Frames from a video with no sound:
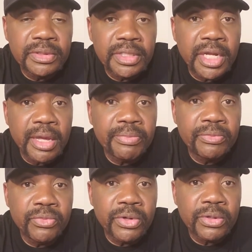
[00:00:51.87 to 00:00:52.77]
that
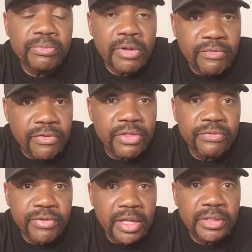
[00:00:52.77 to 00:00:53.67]
happened where my father
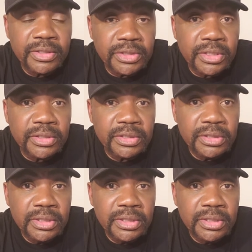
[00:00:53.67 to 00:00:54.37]
founded a church,